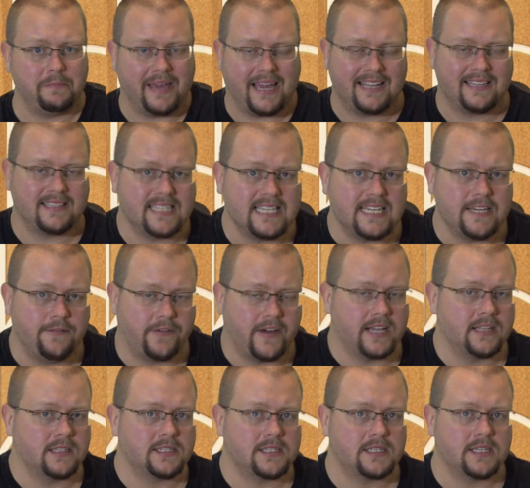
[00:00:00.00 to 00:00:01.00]
man
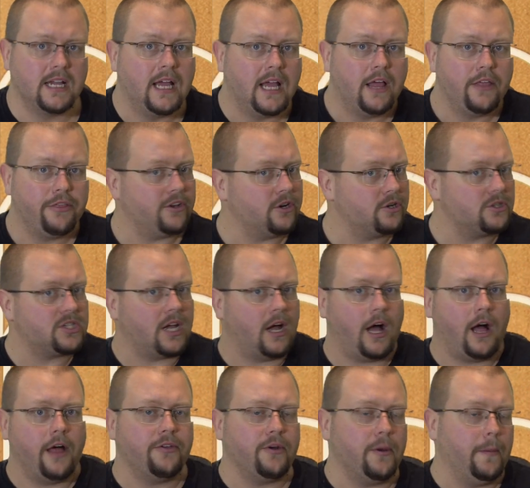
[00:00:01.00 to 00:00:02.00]
defense, there's
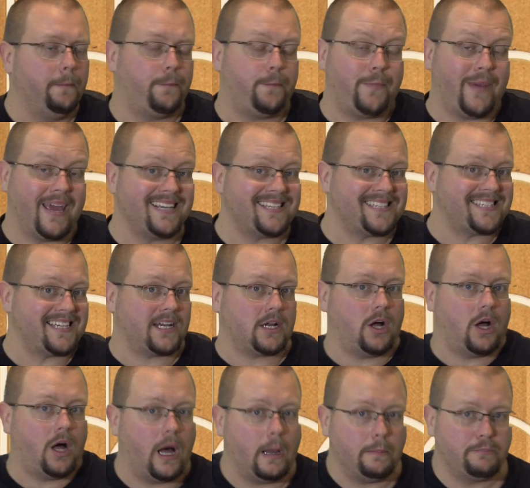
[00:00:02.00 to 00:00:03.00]
other basic
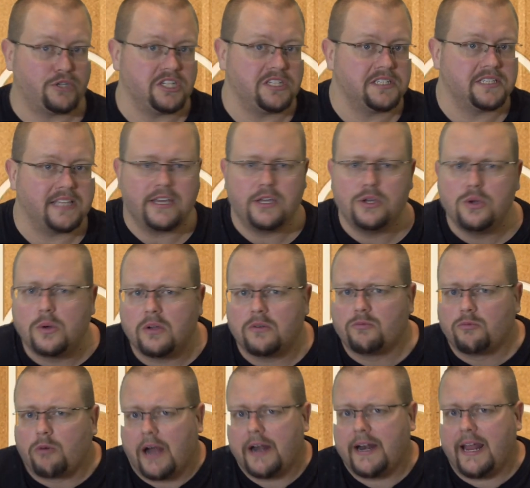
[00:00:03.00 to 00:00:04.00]
options that you can
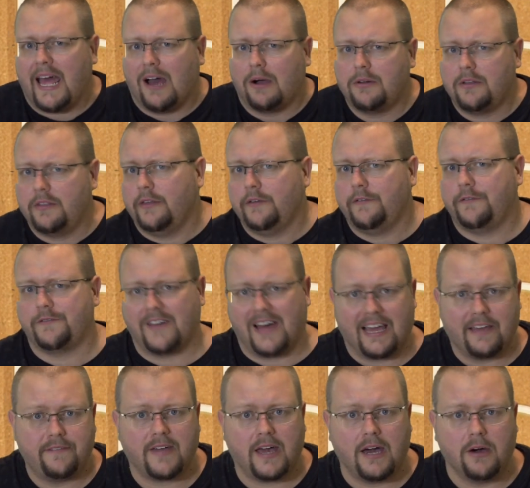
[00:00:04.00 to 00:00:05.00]
run out of the
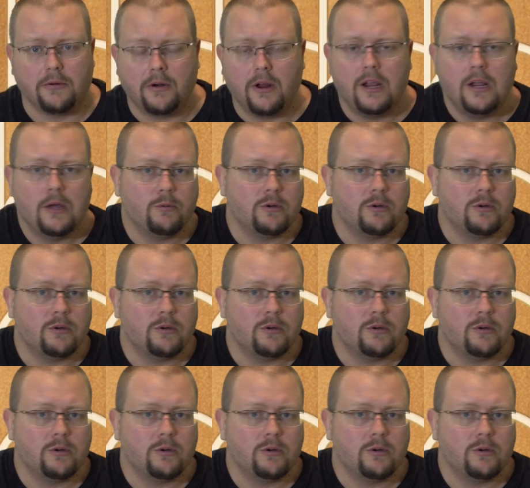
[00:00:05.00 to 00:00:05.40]
five out,